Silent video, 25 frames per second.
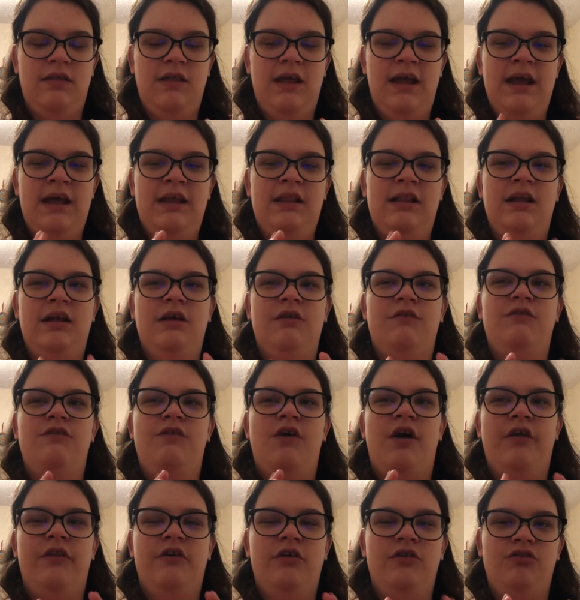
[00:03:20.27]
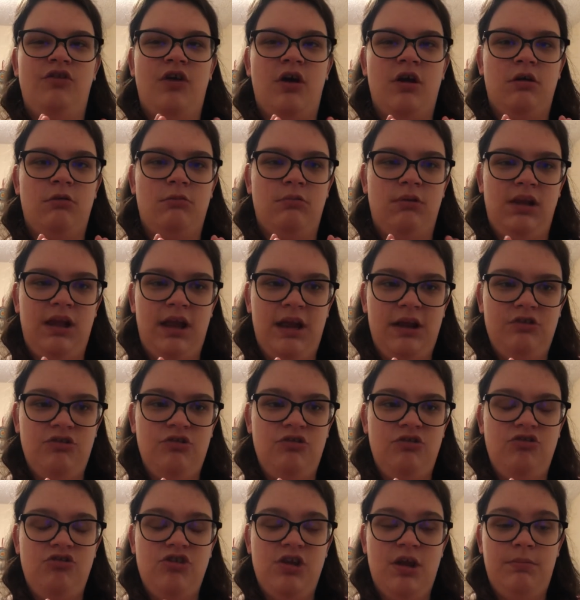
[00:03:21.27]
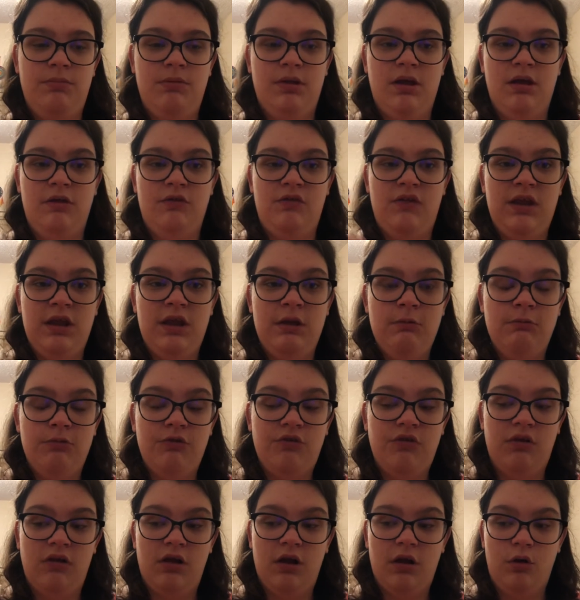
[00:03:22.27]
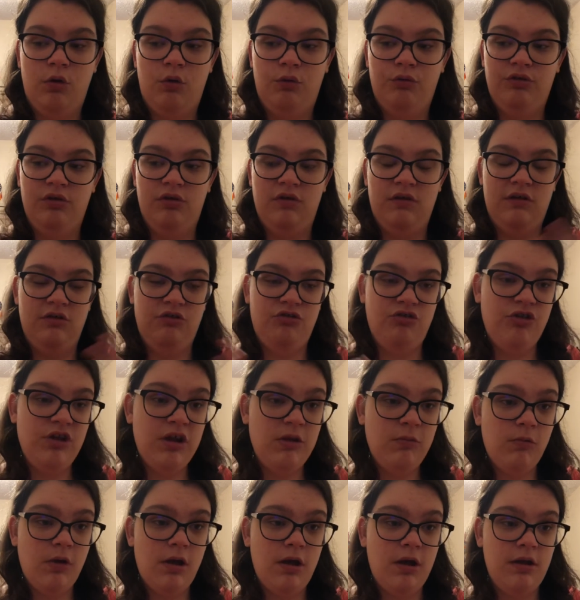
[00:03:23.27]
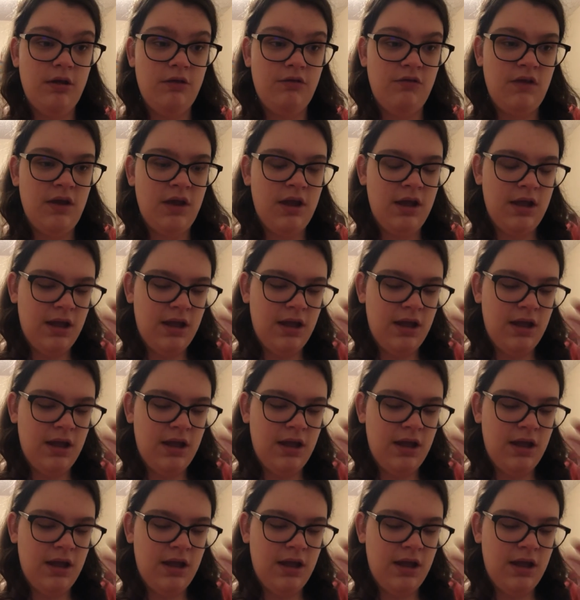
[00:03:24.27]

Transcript: They had like a father-daughter relationship because he was a lot older than she was.